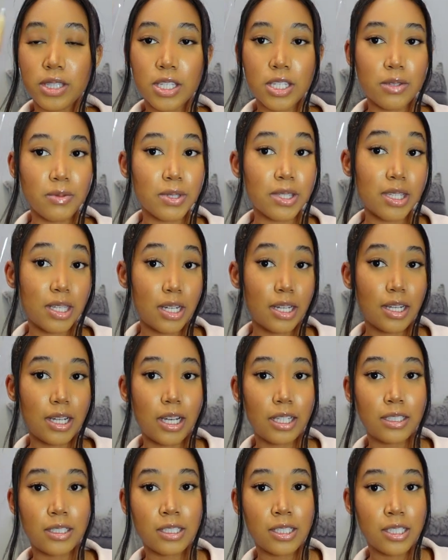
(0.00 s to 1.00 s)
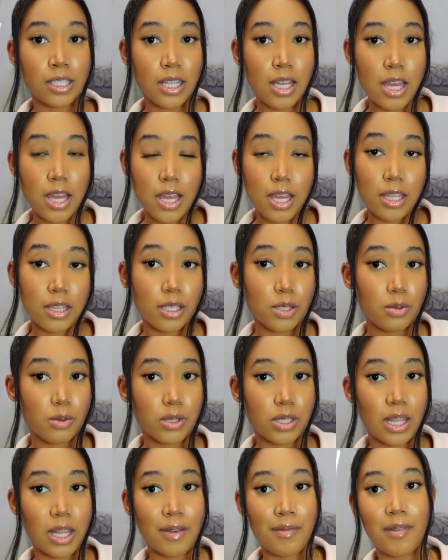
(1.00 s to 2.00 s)
This was $10. This
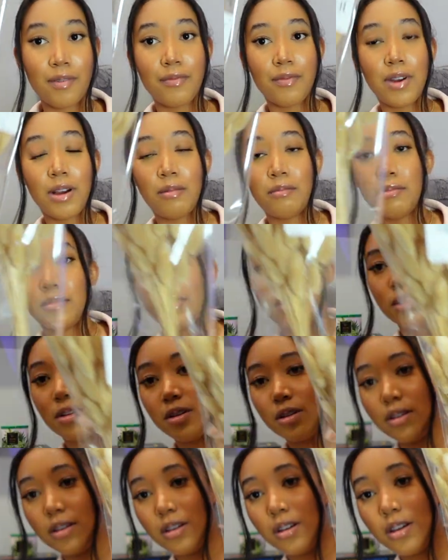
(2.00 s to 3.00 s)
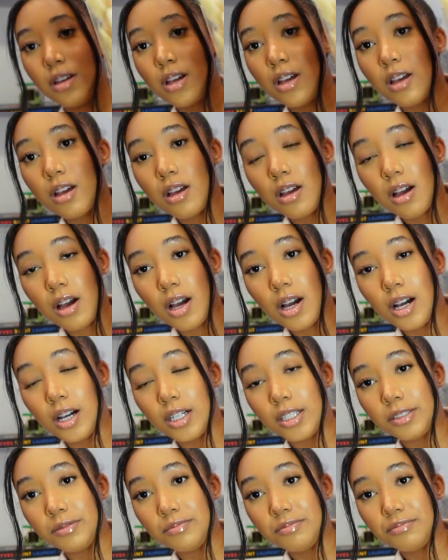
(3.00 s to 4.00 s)
was 11 from
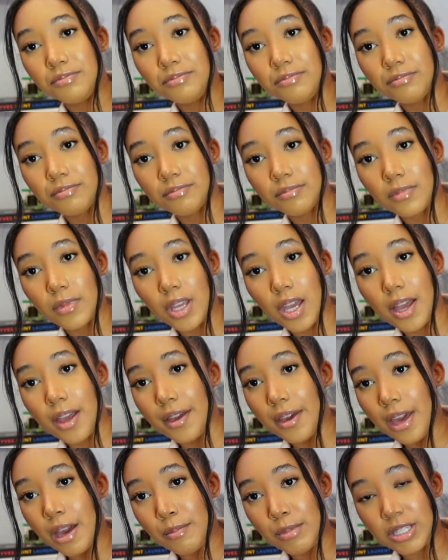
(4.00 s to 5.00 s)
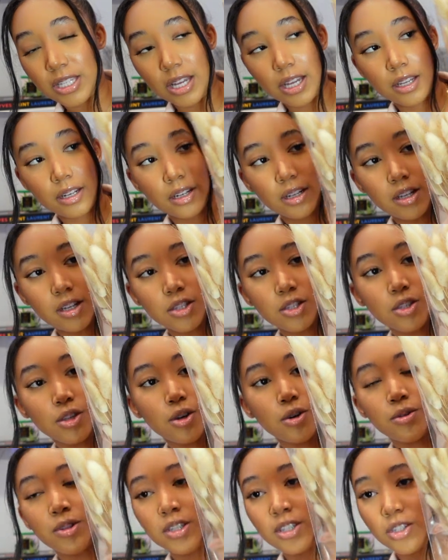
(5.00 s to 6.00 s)
um, Amazon.
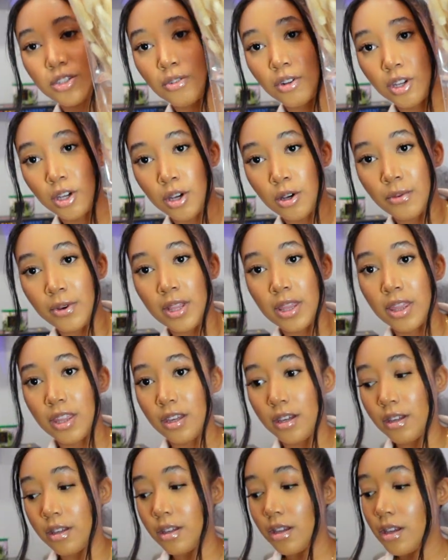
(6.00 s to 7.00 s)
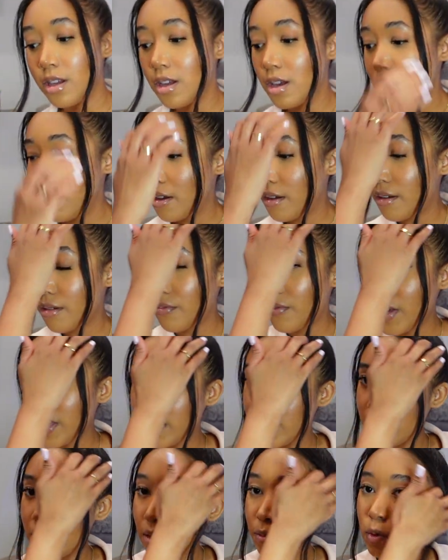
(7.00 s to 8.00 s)
So this is gonna go in the
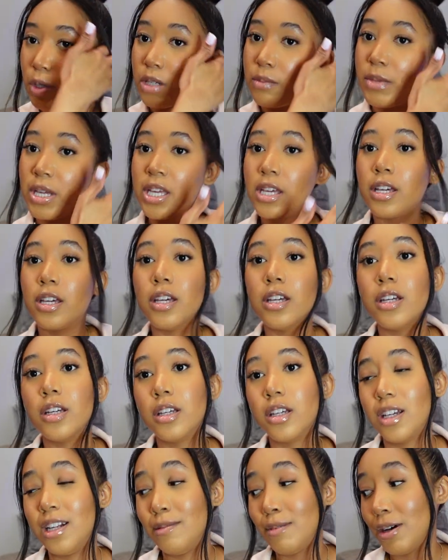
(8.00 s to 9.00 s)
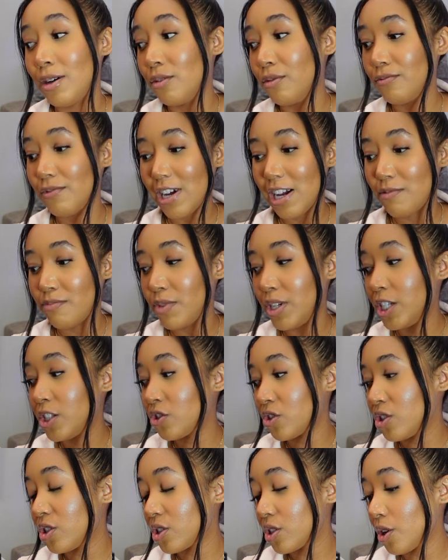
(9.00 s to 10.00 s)
vases that I'm gonna make in about five
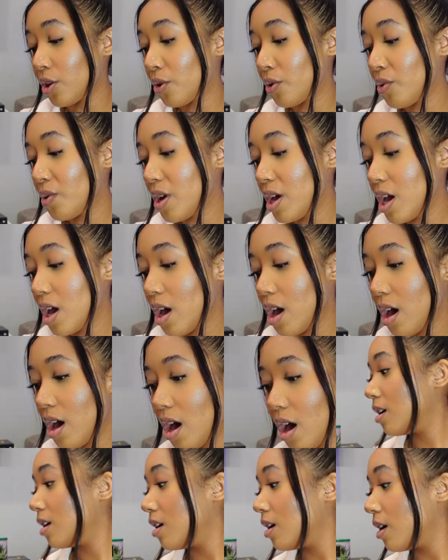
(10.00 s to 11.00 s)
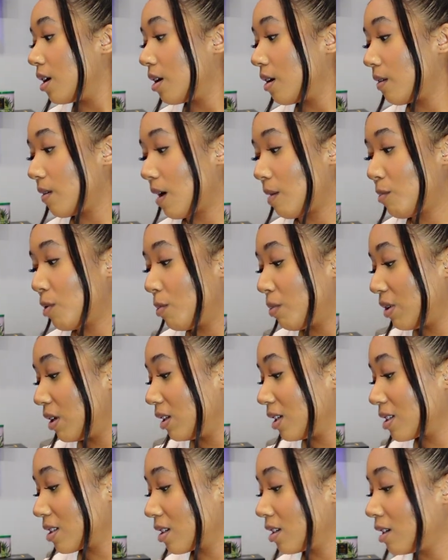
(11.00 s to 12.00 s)
minutes or so. I'm hoping
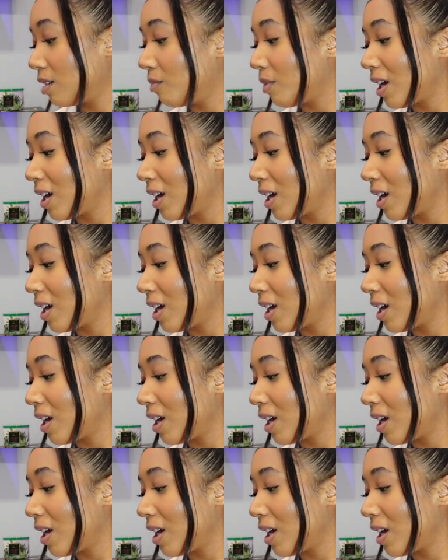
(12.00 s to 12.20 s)
it looks good.